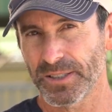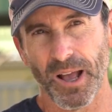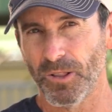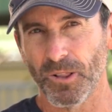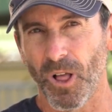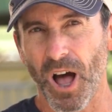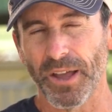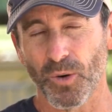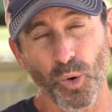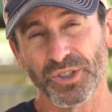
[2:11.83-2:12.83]
tell a lot.
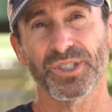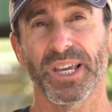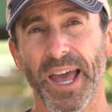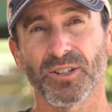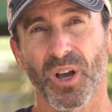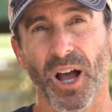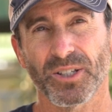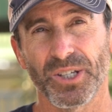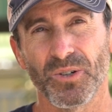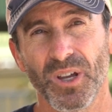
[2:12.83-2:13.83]
Horses can't talk
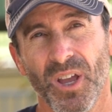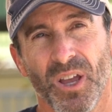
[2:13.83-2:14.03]
to you.